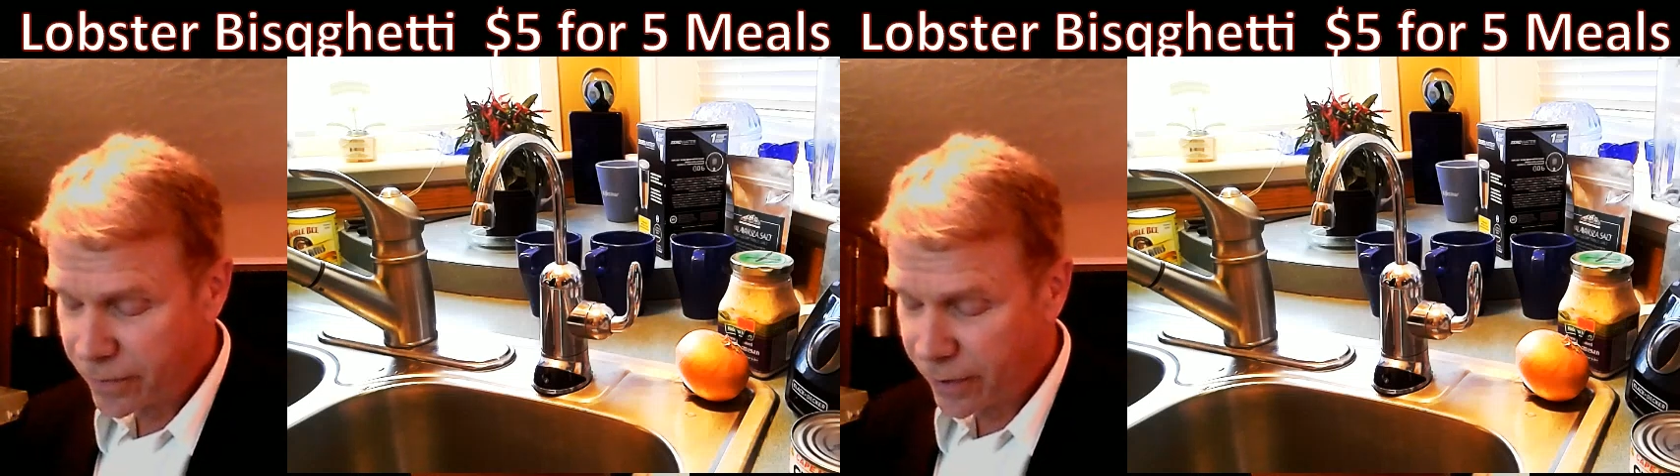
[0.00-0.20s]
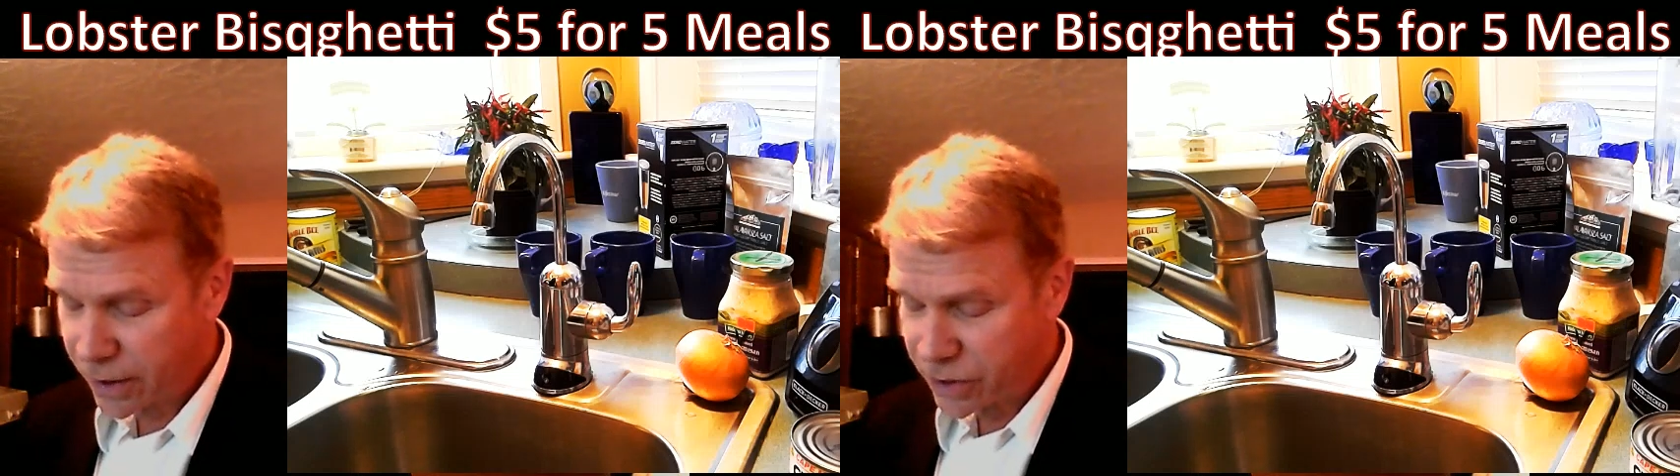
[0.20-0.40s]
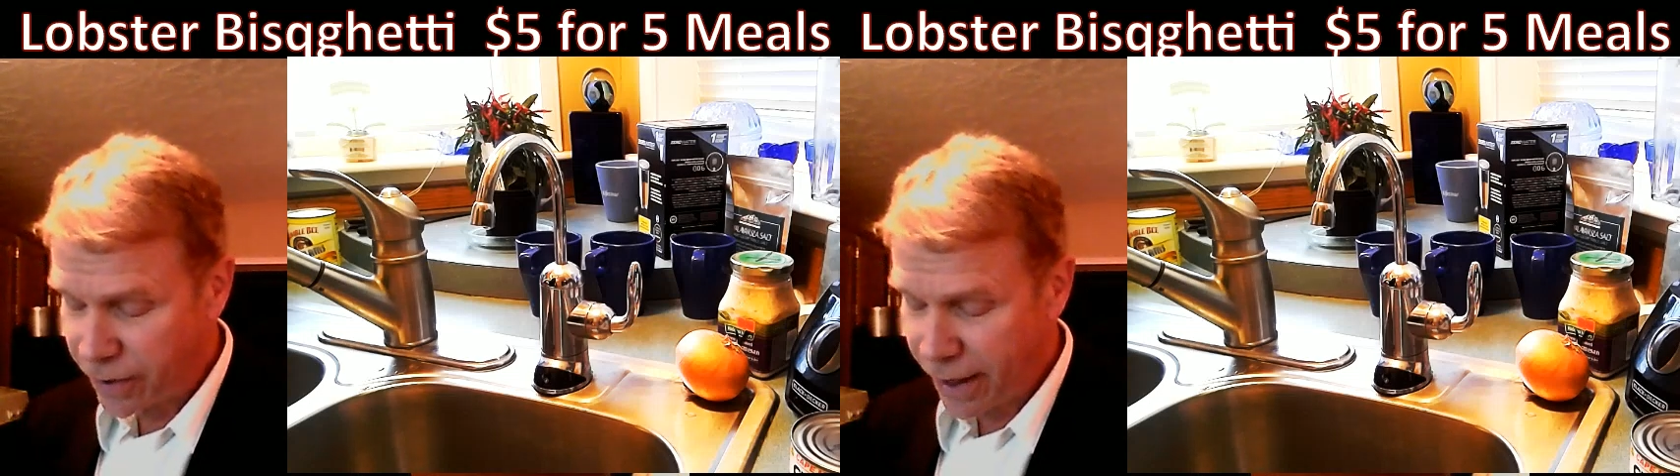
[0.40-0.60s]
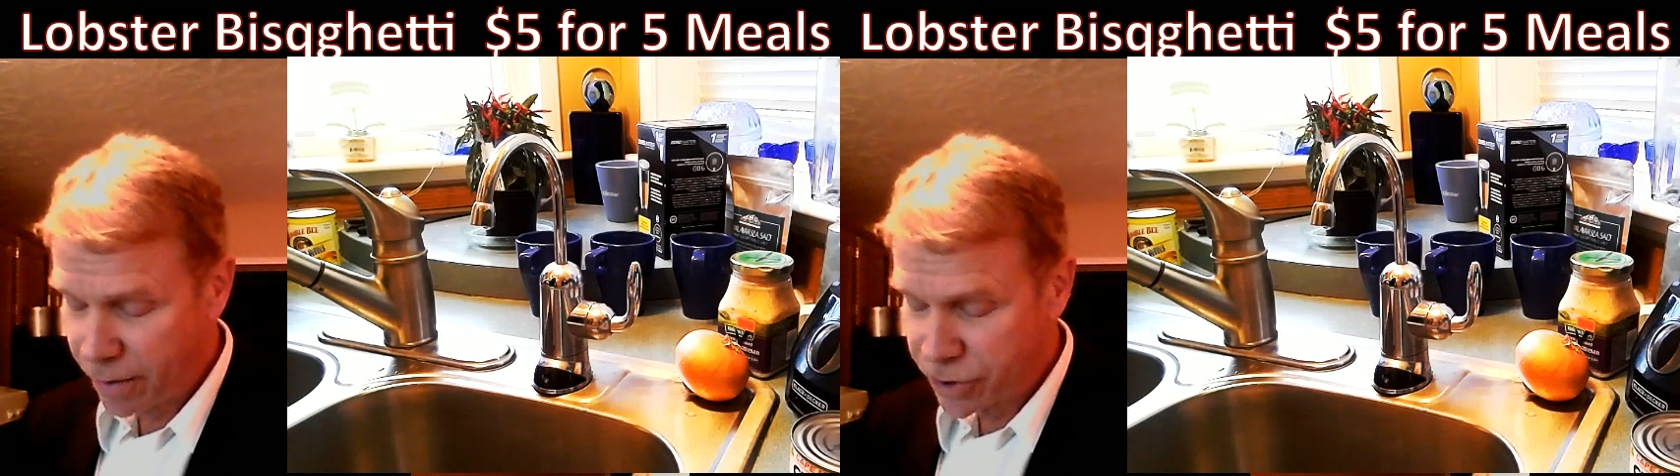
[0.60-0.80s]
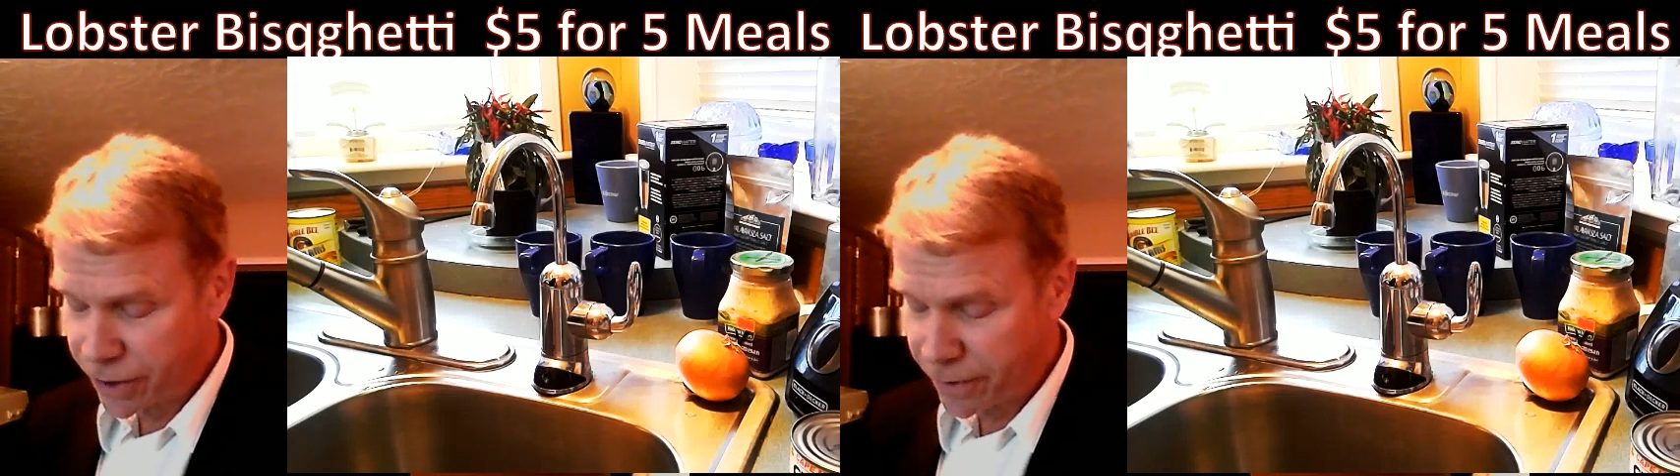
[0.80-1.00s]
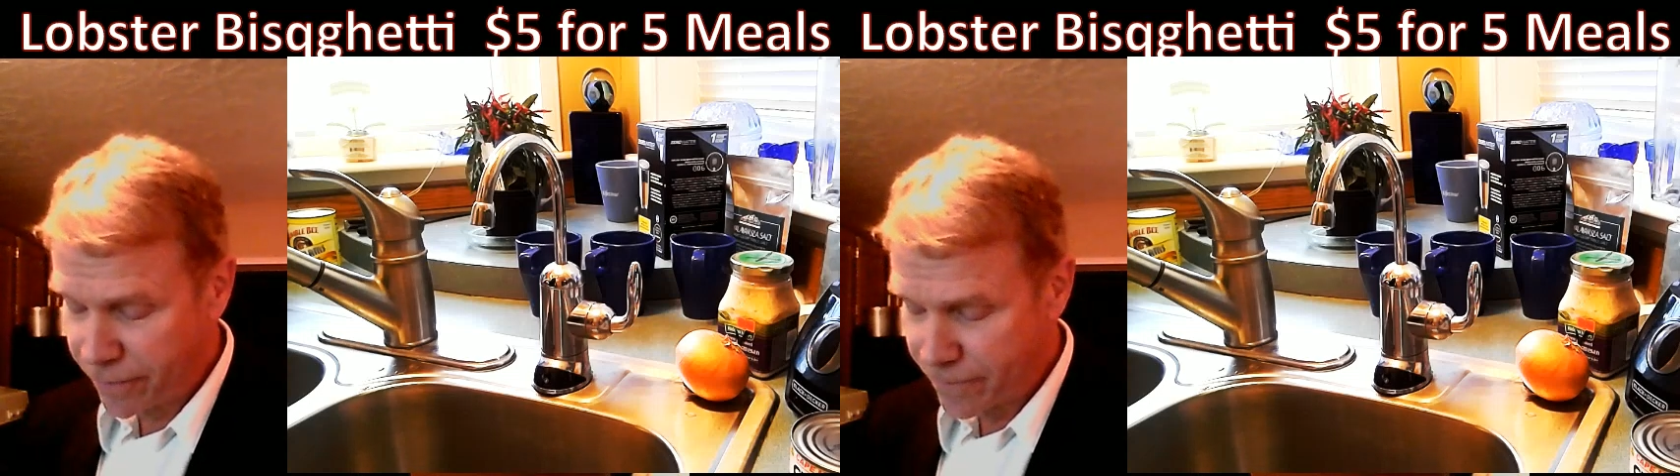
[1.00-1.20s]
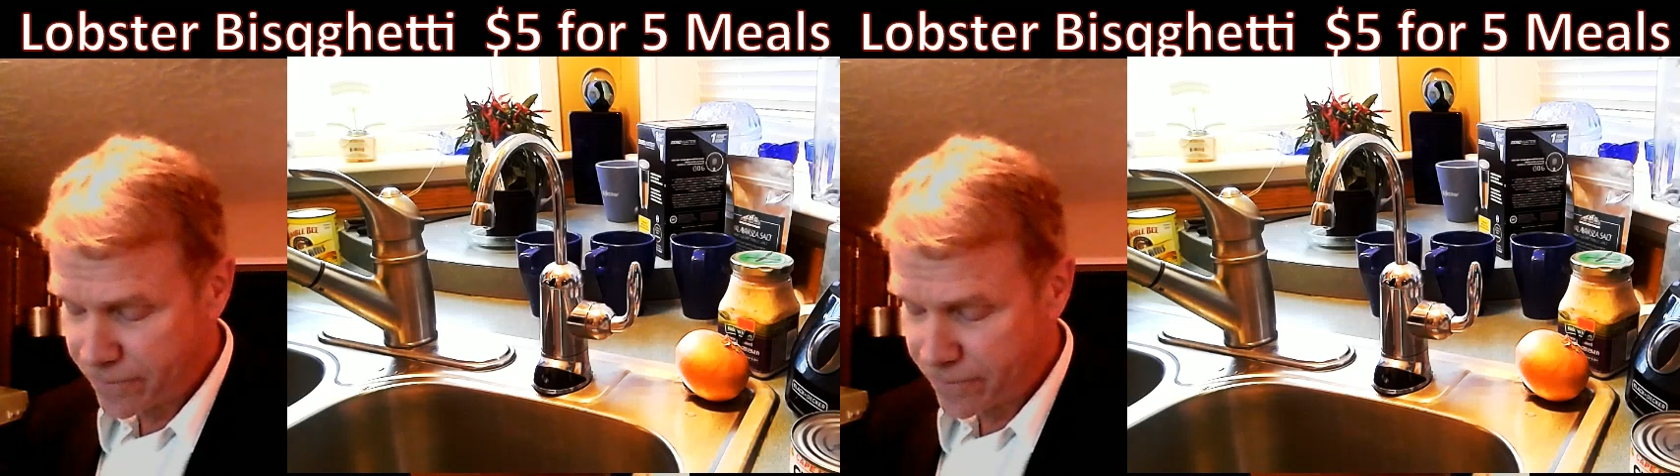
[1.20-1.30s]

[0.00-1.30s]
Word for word: I think it's New Hampshire,